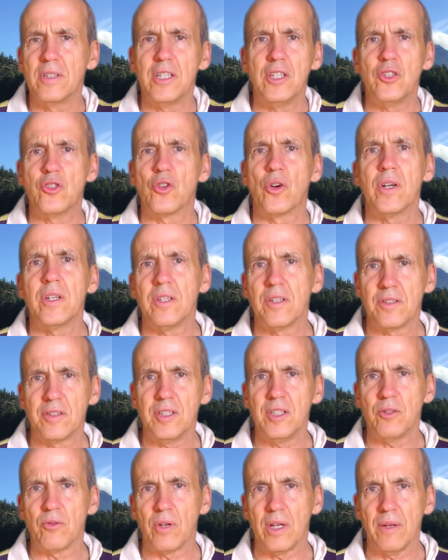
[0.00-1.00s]
enjoying the
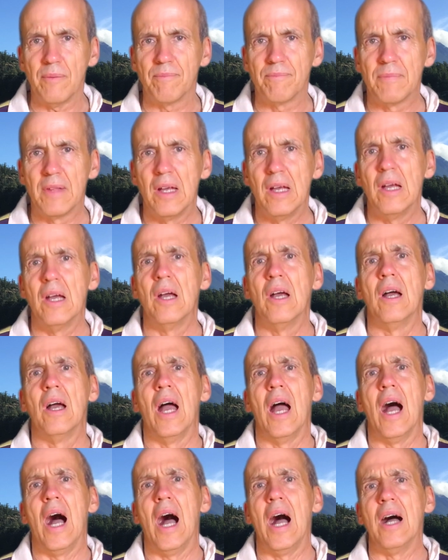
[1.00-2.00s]
scenery.
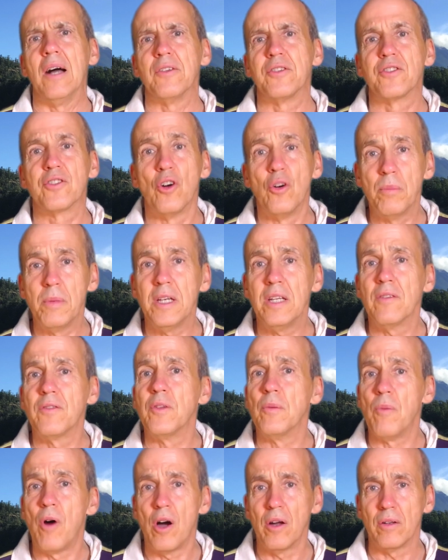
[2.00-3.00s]
So many of the
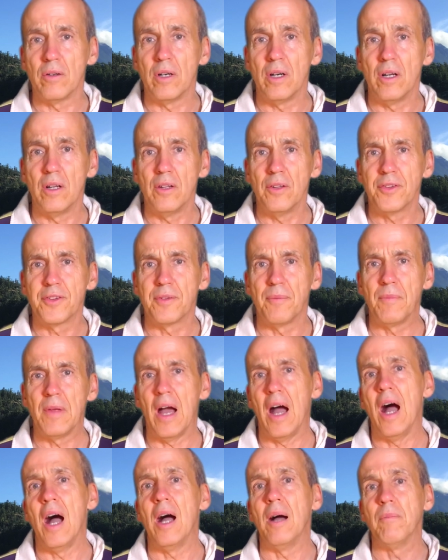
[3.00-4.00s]
monohulls,
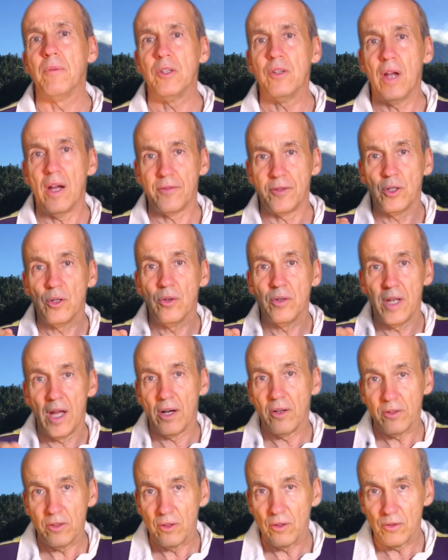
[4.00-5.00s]
you have to go
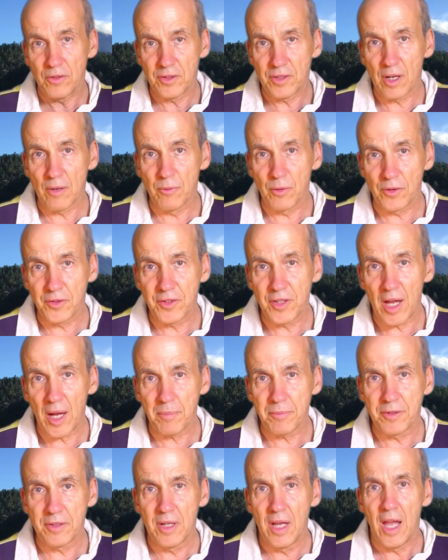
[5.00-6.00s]
down, several
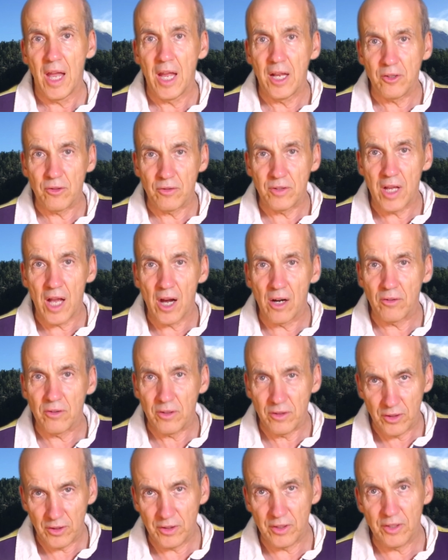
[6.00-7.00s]
steps, and you're down
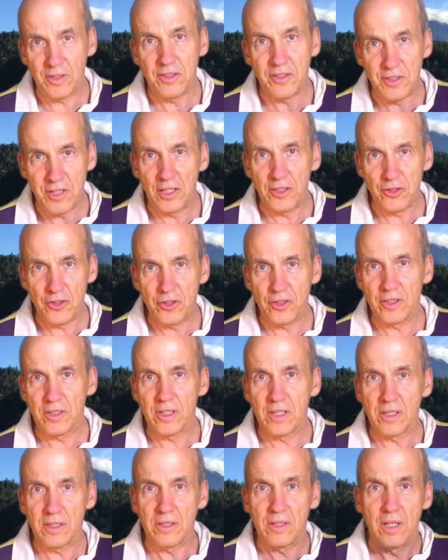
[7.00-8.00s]
into this dungeon,
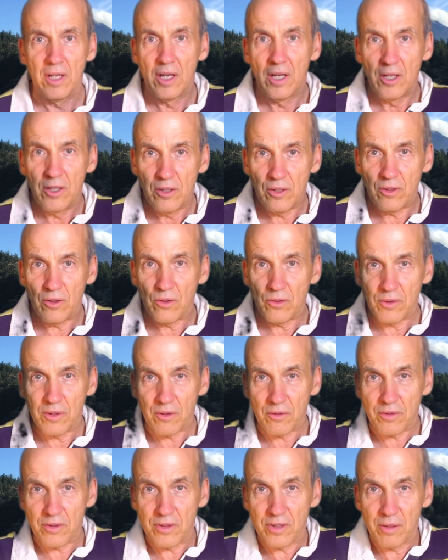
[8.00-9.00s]
and
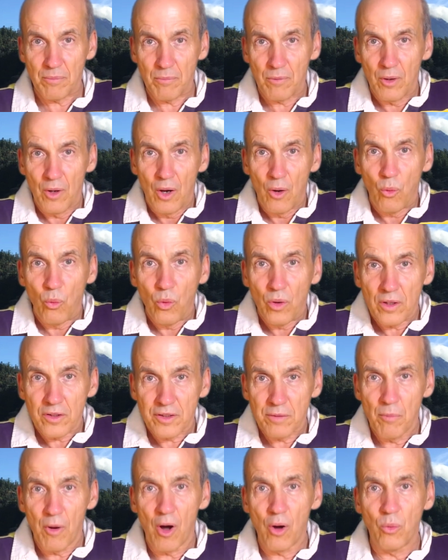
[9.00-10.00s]
there's some
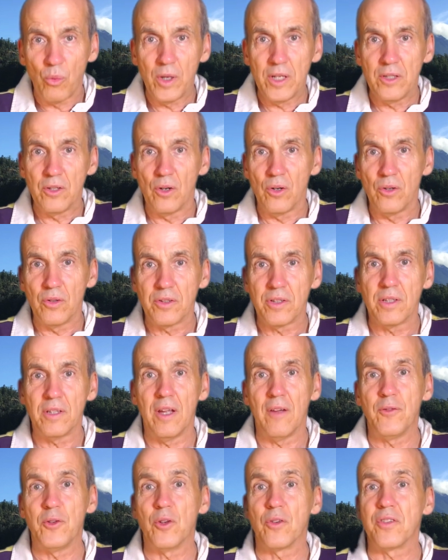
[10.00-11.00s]
small windows.
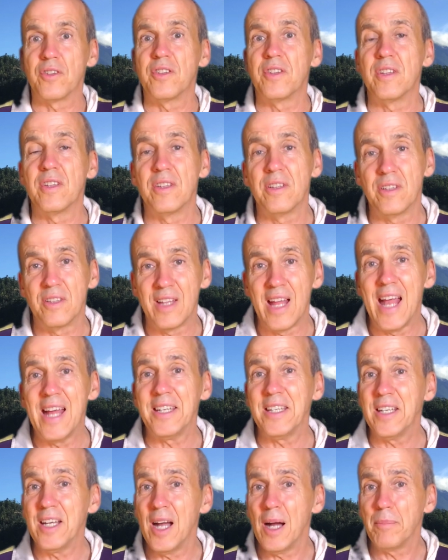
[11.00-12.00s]
If you're
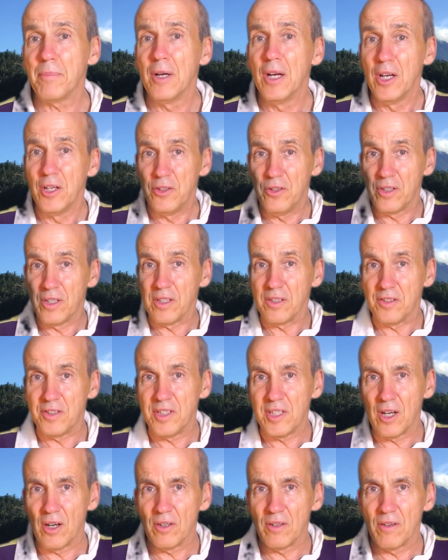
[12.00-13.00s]
standing up, you can
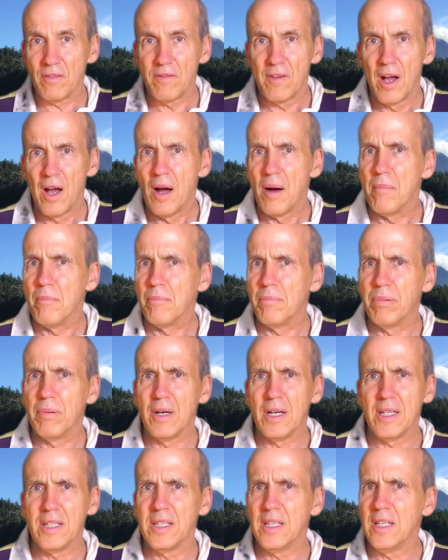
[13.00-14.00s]
see out of, but